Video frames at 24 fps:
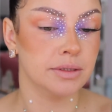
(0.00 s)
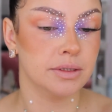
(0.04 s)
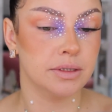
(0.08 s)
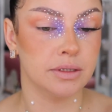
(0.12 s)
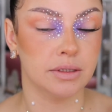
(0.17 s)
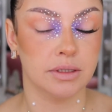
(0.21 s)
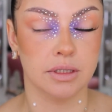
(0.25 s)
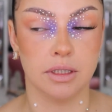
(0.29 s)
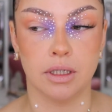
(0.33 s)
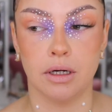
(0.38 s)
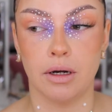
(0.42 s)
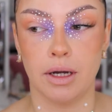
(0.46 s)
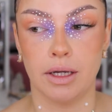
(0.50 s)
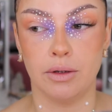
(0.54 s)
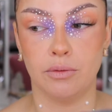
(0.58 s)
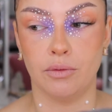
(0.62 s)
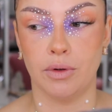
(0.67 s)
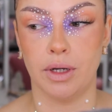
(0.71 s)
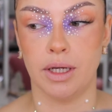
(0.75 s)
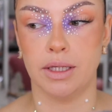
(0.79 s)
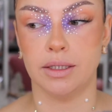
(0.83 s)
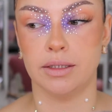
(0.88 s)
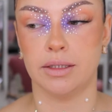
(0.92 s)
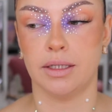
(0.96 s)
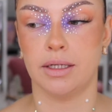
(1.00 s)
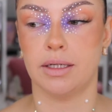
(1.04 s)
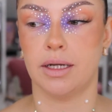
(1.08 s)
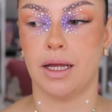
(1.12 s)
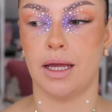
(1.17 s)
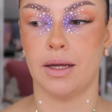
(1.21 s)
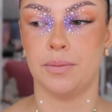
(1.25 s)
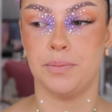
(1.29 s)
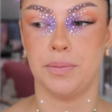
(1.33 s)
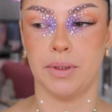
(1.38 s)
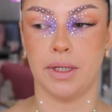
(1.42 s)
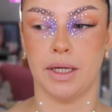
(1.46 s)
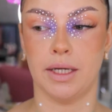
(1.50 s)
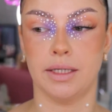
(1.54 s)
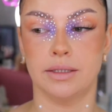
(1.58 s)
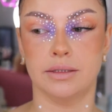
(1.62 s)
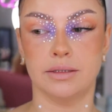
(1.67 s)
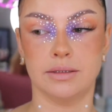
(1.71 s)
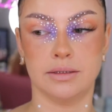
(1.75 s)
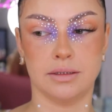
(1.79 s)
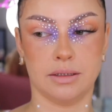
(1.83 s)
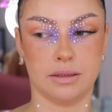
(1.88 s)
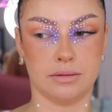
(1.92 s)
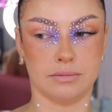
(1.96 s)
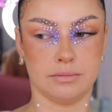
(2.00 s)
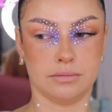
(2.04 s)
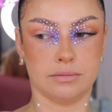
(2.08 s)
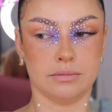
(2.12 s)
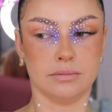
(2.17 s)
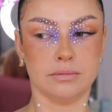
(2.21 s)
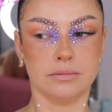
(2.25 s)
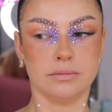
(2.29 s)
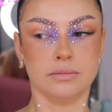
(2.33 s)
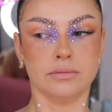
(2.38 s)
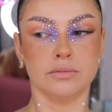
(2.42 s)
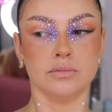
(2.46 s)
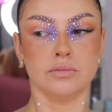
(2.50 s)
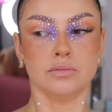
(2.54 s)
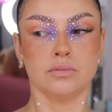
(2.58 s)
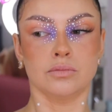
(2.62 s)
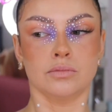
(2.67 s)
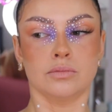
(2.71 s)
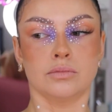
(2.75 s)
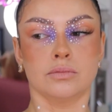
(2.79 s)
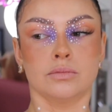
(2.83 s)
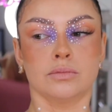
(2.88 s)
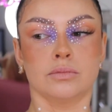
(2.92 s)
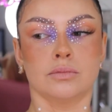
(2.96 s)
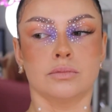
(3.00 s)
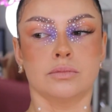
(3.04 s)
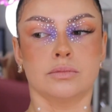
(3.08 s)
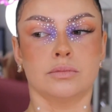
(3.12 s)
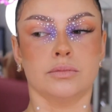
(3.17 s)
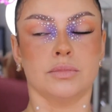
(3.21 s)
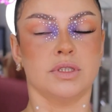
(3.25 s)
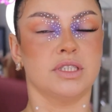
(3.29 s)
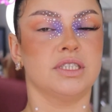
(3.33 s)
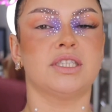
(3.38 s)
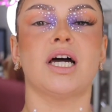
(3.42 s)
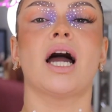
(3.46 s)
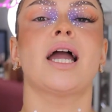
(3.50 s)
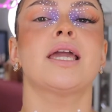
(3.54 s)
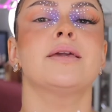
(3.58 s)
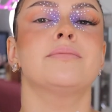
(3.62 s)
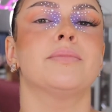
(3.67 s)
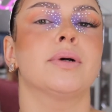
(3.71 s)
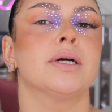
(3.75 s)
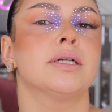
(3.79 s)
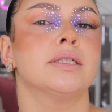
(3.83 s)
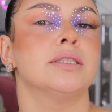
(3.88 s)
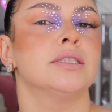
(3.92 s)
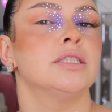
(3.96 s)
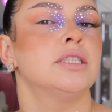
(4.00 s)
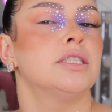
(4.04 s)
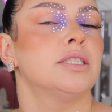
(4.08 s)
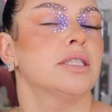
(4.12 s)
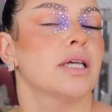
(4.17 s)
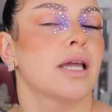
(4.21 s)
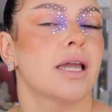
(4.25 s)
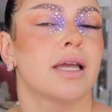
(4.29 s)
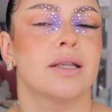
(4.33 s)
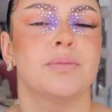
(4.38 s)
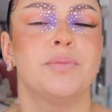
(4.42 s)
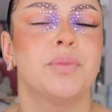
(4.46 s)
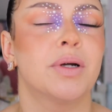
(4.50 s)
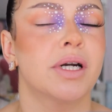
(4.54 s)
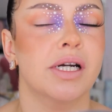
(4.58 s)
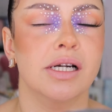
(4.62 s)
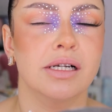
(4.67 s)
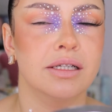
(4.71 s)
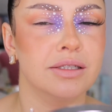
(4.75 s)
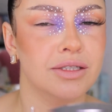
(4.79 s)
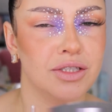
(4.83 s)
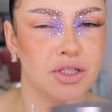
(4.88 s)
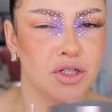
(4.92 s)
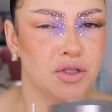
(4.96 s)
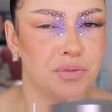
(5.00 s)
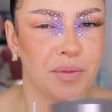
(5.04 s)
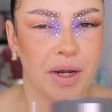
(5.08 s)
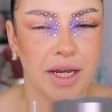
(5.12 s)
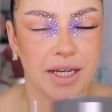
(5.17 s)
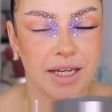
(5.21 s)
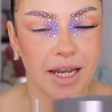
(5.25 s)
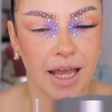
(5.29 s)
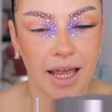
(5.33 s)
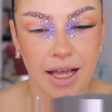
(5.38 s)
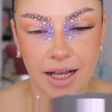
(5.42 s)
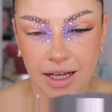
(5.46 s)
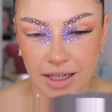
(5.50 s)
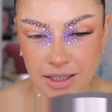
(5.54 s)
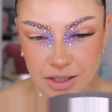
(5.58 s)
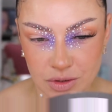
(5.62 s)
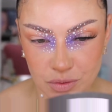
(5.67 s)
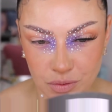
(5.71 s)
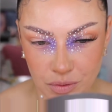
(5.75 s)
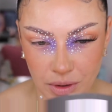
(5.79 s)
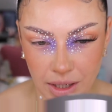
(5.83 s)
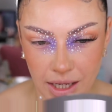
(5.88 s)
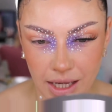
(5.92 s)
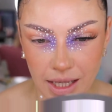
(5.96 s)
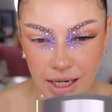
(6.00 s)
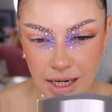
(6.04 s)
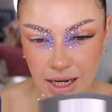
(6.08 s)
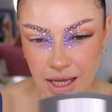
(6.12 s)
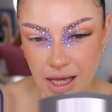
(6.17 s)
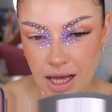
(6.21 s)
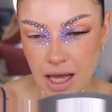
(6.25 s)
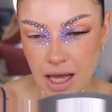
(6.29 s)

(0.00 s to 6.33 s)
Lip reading: So I went and I applied some diamonds and pearls on my neck as well.